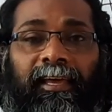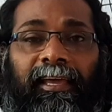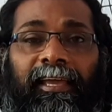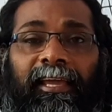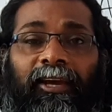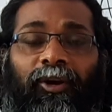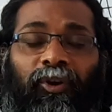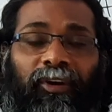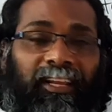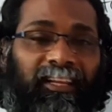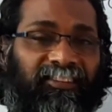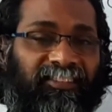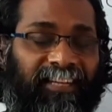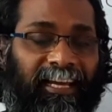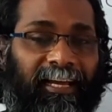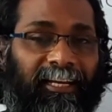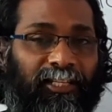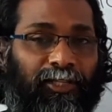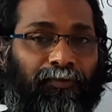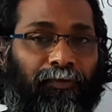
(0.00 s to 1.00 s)
Equity
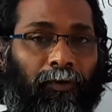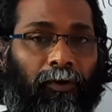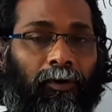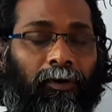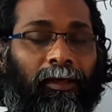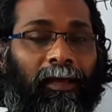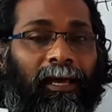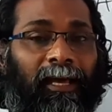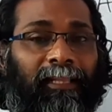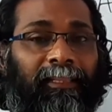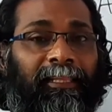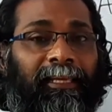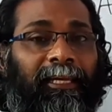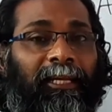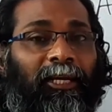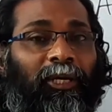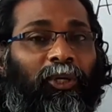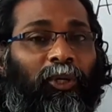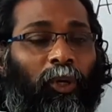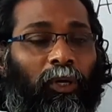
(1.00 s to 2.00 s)
stands for
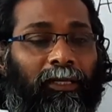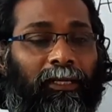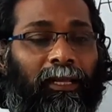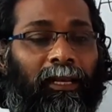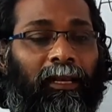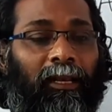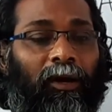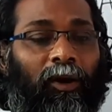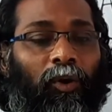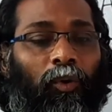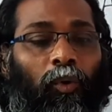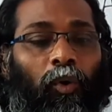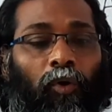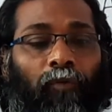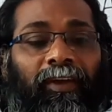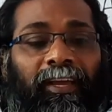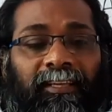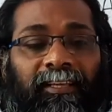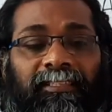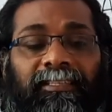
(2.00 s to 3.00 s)
the total
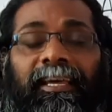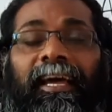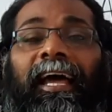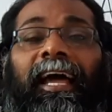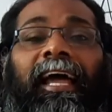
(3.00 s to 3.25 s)
owings.